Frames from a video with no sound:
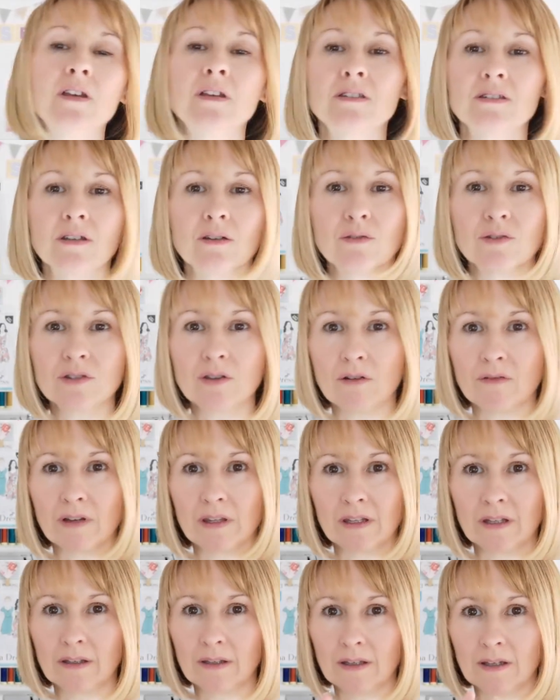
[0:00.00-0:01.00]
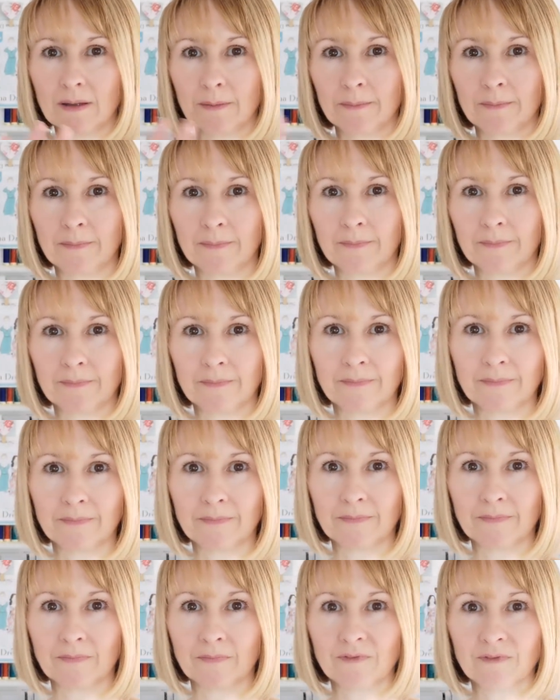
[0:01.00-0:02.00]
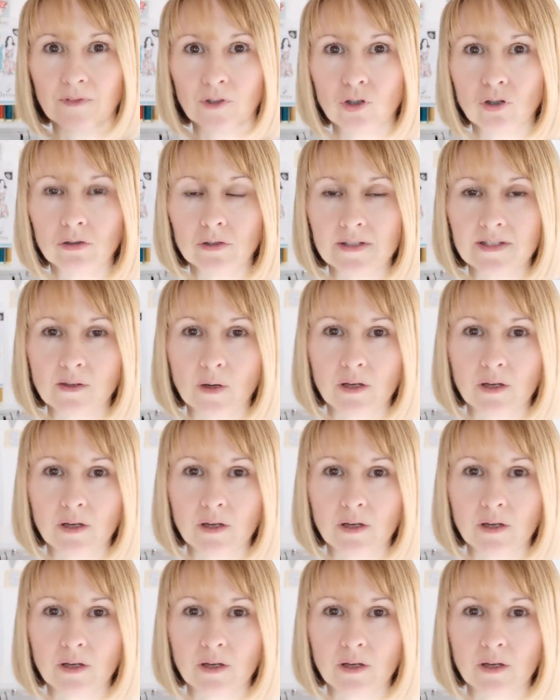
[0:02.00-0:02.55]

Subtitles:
So sorry, the colour's